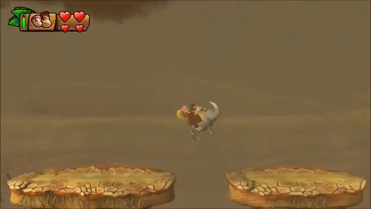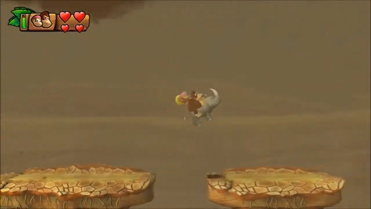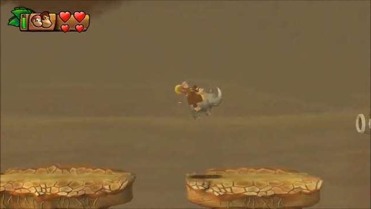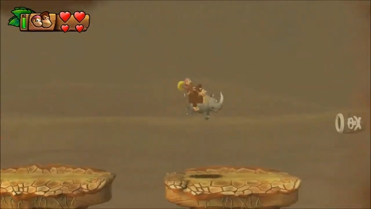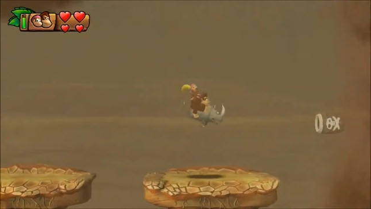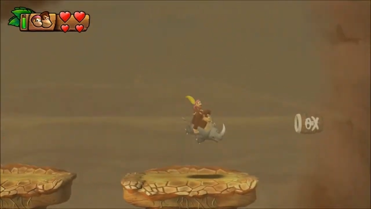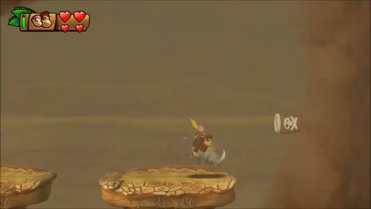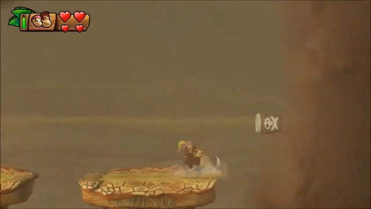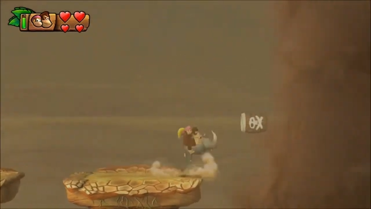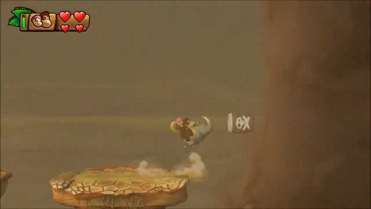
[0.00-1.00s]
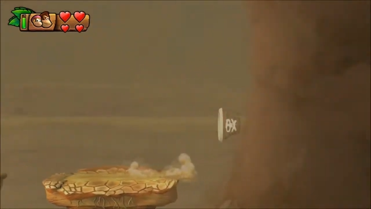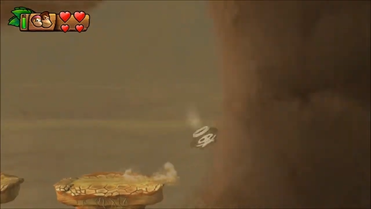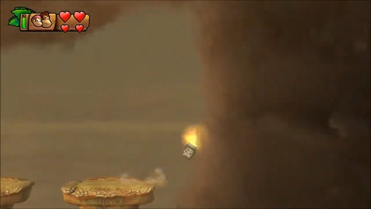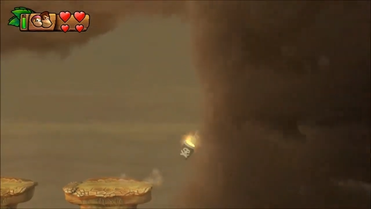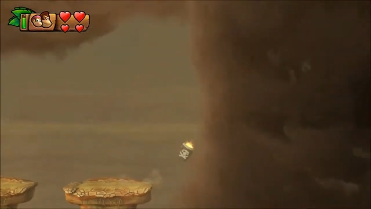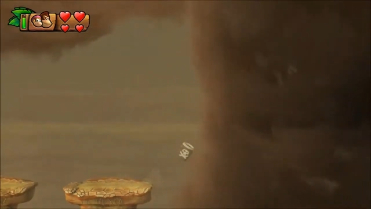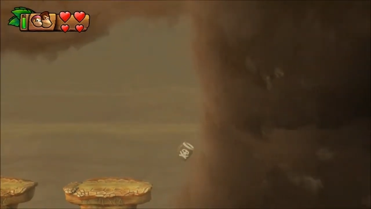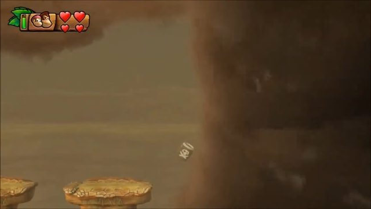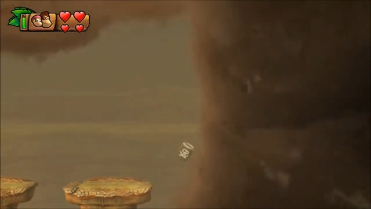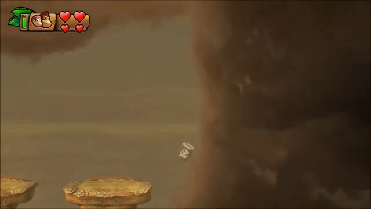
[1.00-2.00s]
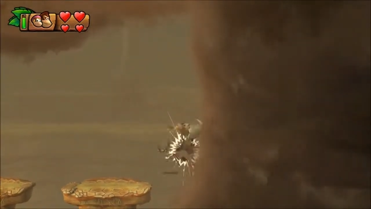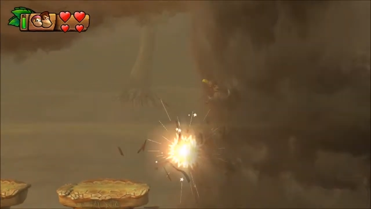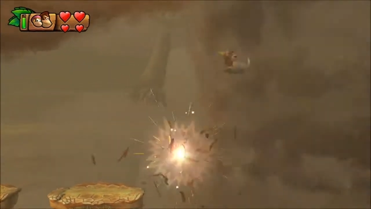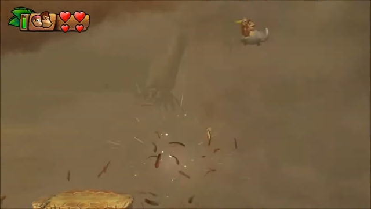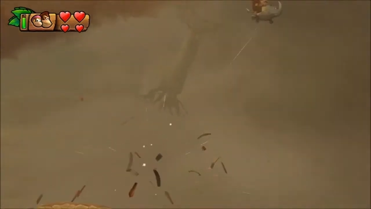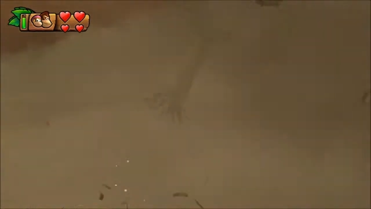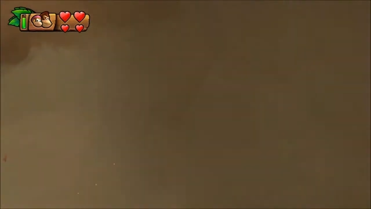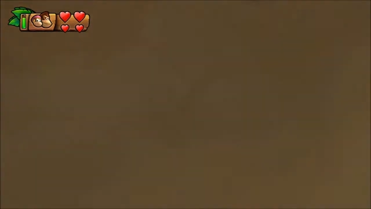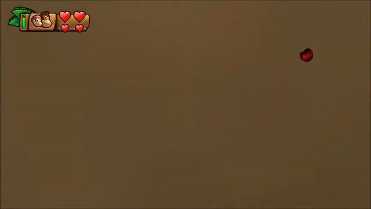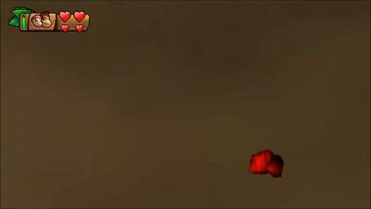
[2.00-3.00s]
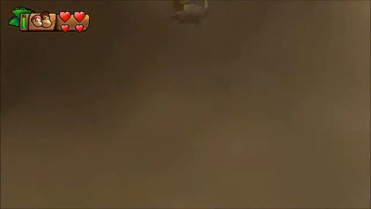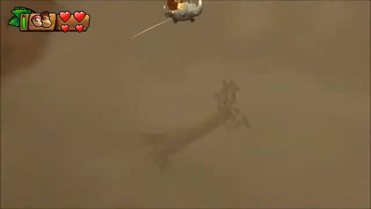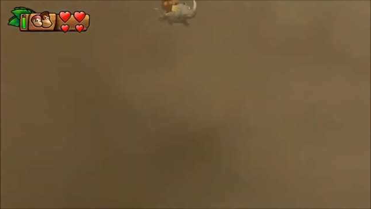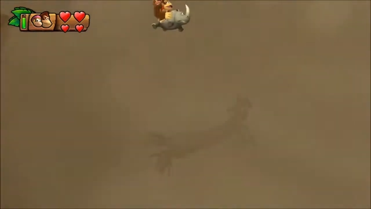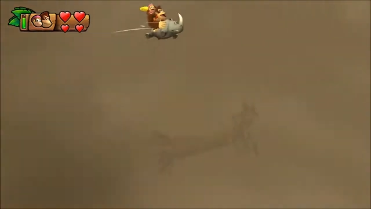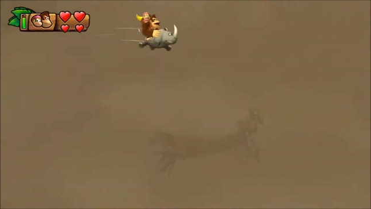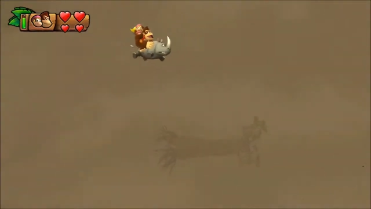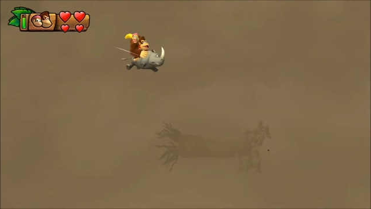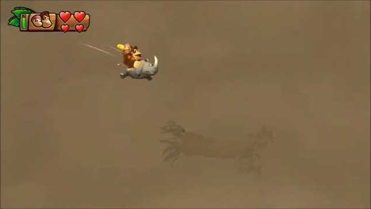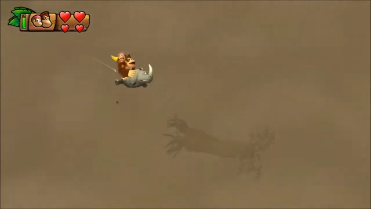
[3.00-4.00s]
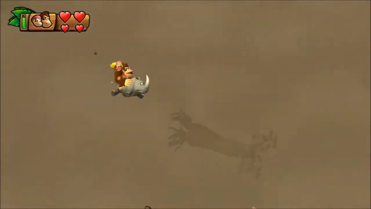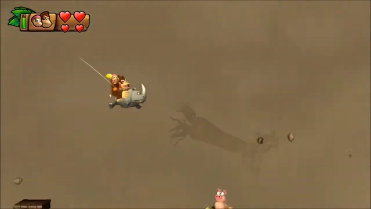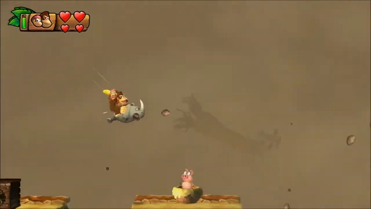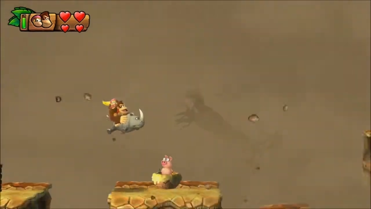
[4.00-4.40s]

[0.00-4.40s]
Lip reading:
Nobody's mouth can be seen.